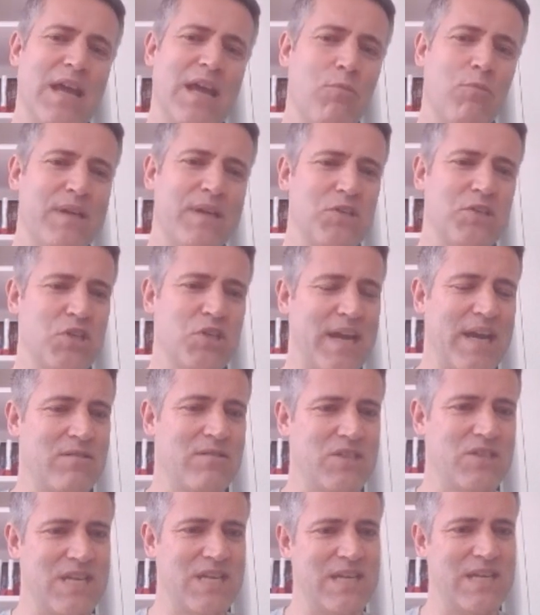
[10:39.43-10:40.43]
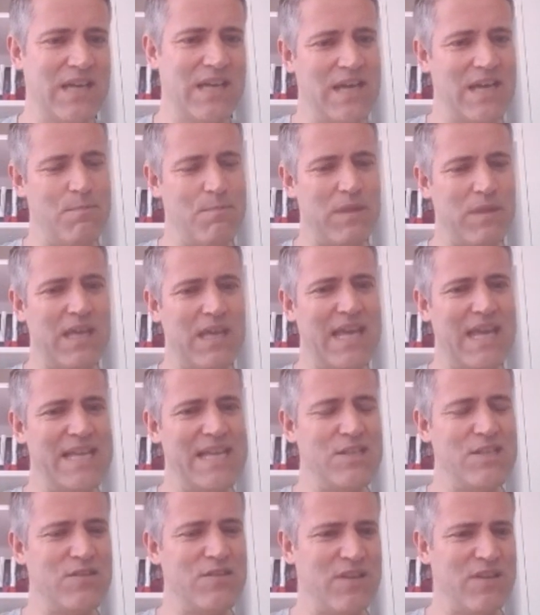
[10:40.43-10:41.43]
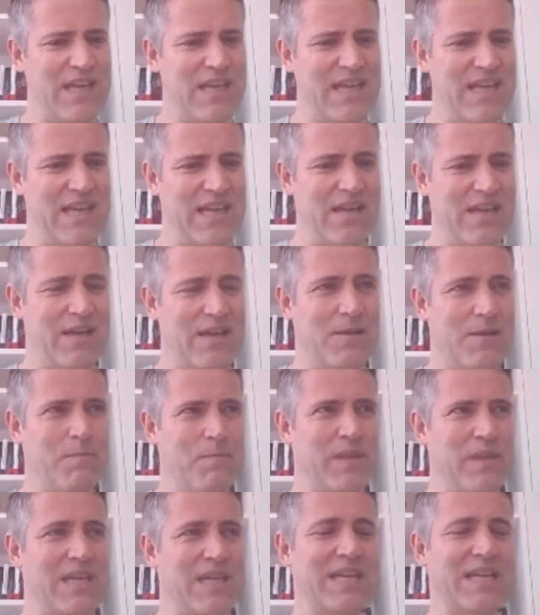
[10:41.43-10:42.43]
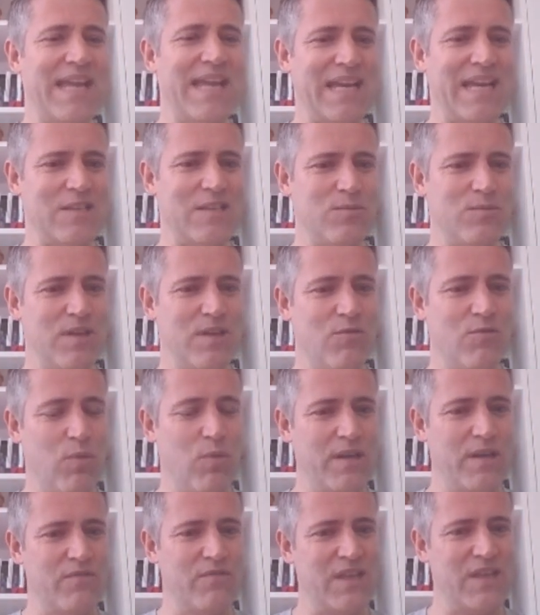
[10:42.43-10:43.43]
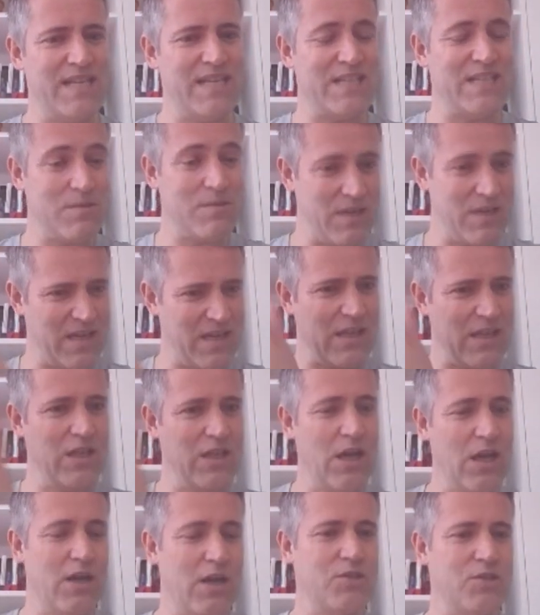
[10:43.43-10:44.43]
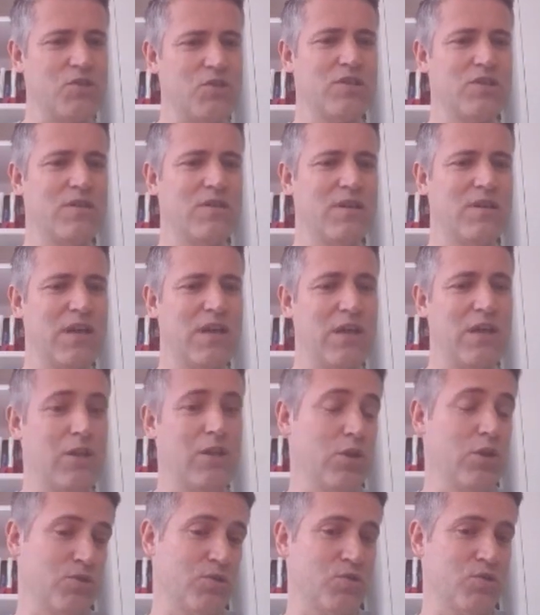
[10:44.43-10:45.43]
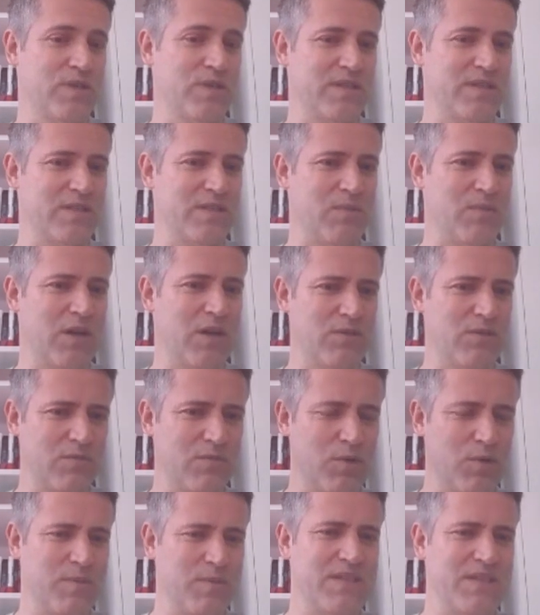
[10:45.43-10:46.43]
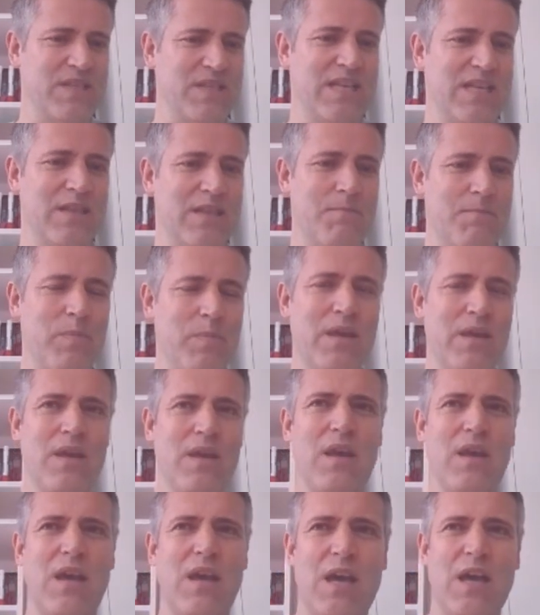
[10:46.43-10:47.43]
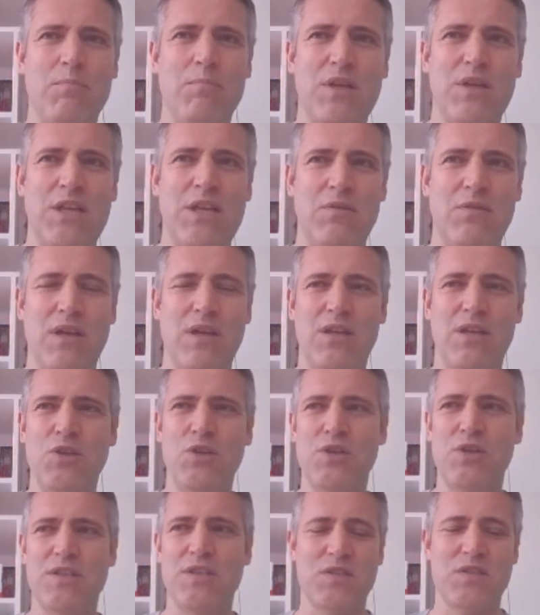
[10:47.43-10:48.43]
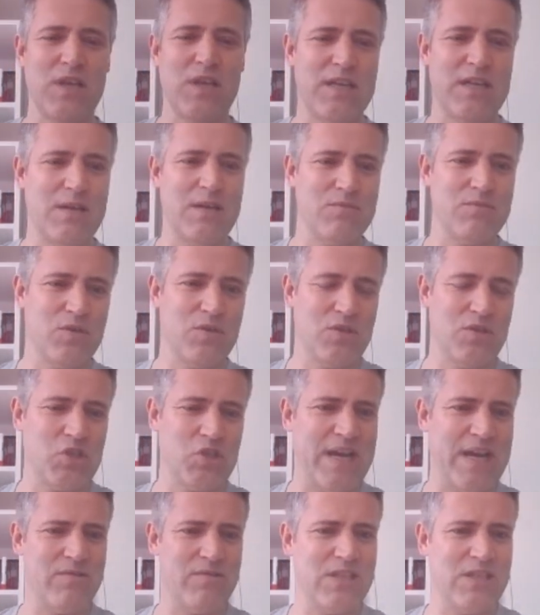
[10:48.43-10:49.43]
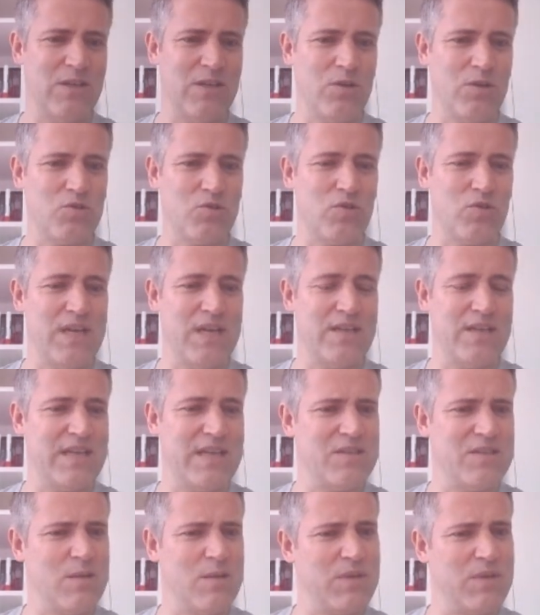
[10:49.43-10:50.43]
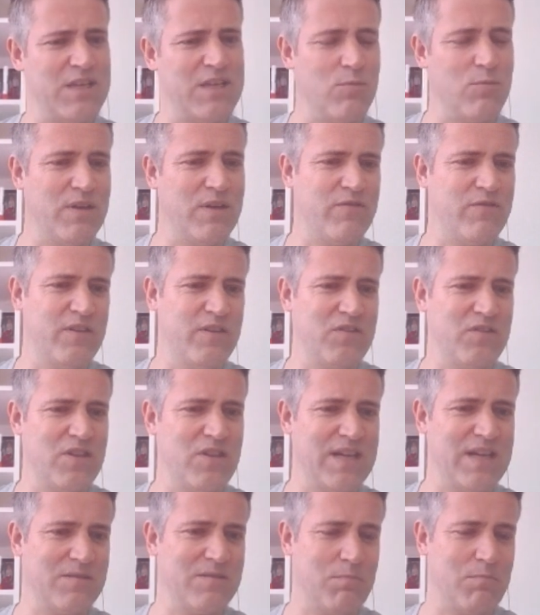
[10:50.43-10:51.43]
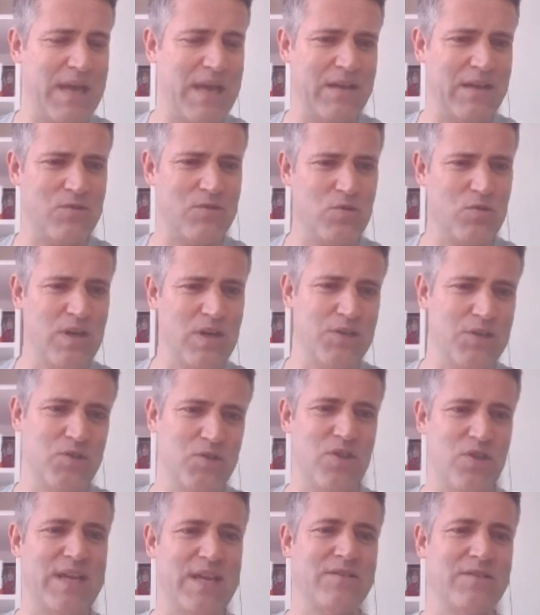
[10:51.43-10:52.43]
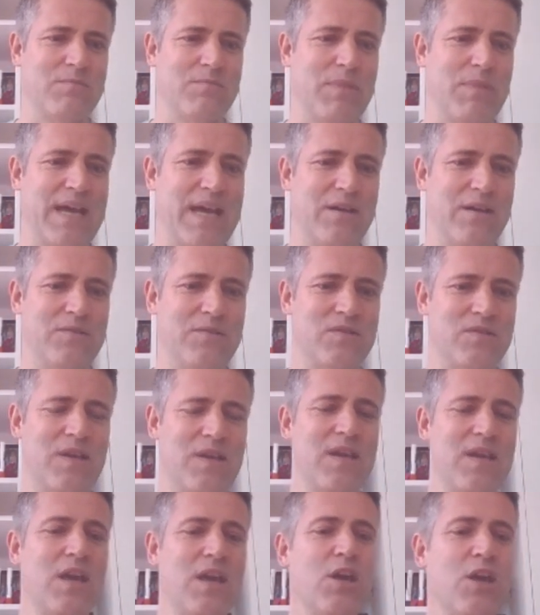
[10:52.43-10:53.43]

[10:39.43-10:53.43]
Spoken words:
Now, when a charity connects with one of these large lotteries as well, you've probably seen them. You can sign up to a charity lottery and somebody can win £50,000 or £100,000.